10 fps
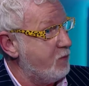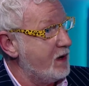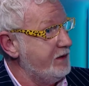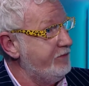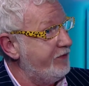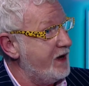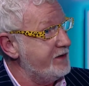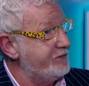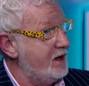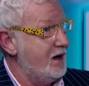one in
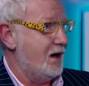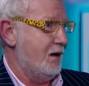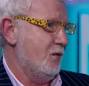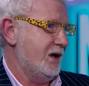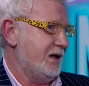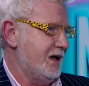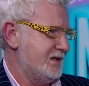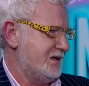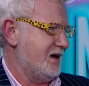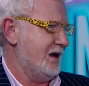favour and one against.